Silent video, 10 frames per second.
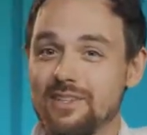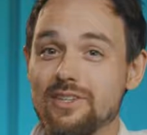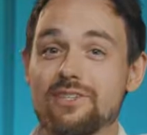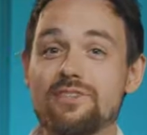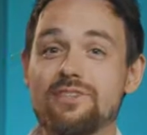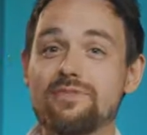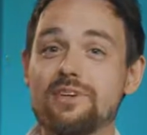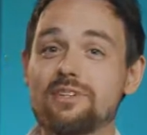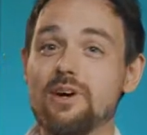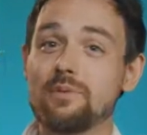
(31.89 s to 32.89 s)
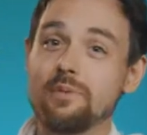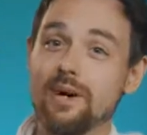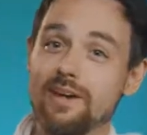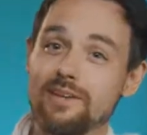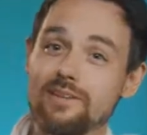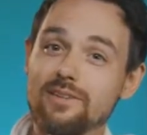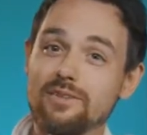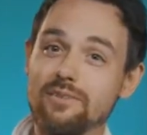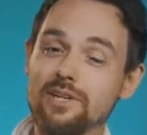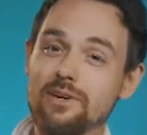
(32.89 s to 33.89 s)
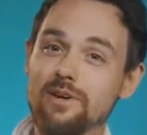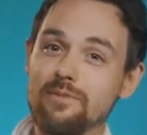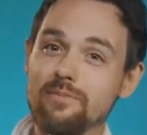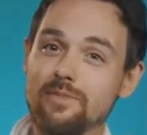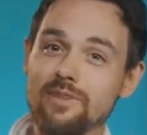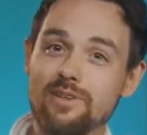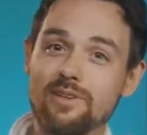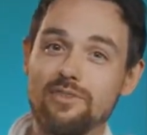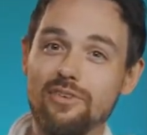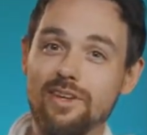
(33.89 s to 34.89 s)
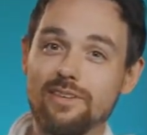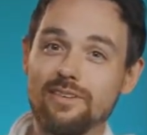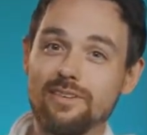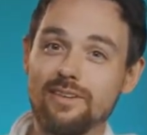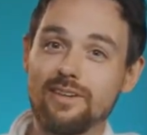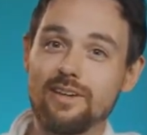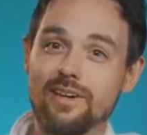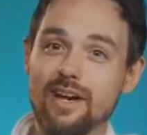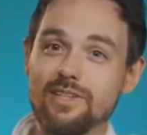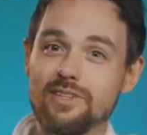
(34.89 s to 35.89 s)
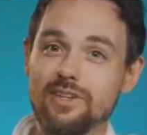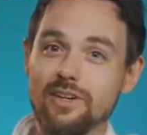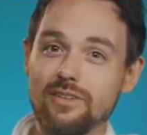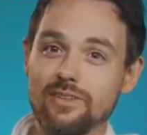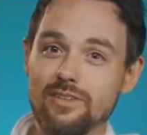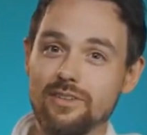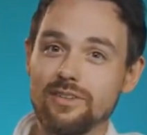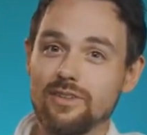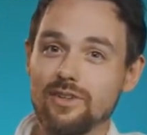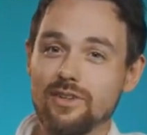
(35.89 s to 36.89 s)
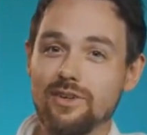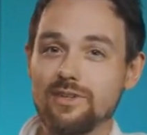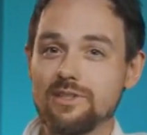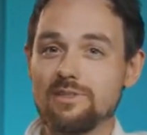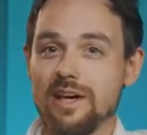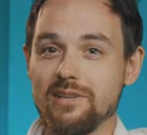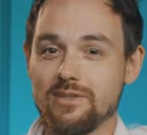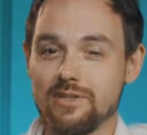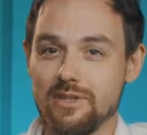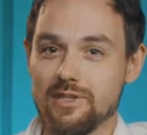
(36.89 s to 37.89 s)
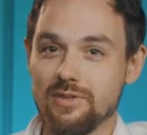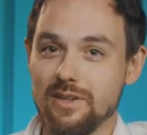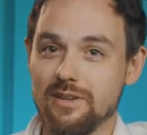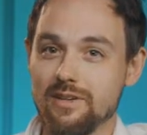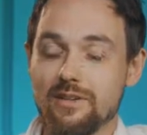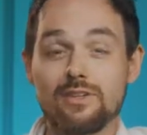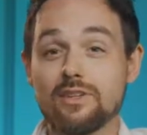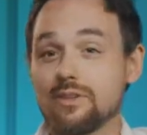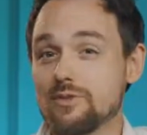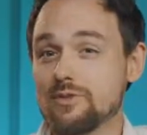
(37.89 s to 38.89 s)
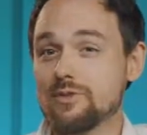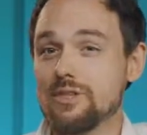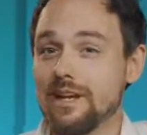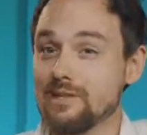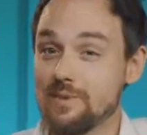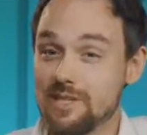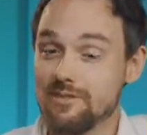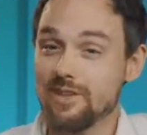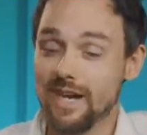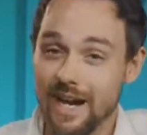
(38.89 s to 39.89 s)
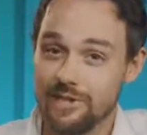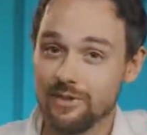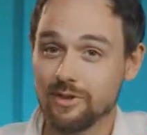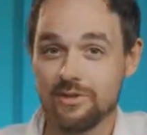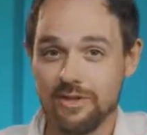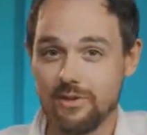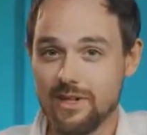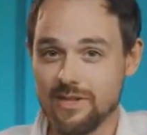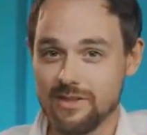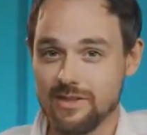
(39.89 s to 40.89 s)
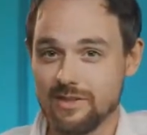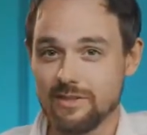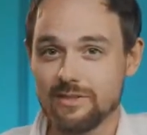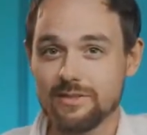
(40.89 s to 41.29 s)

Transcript: You can search, for example, by VRM, VIN, engine code, or use the manual search tree. You can also select specific axle configurations.